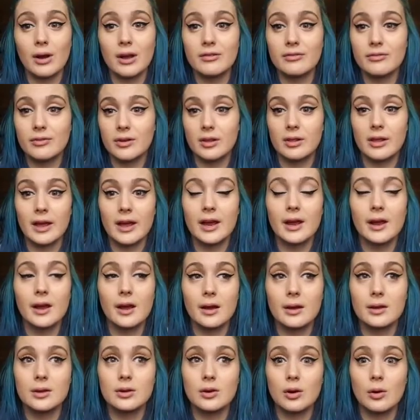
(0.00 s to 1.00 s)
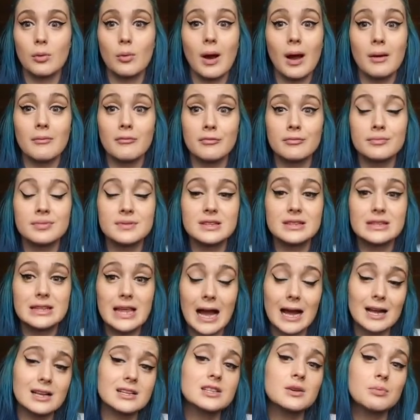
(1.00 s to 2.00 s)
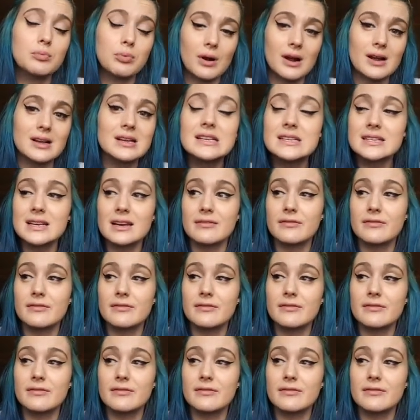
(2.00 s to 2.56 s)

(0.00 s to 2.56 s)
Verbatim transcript: I feel like, you know, I'm that depressed.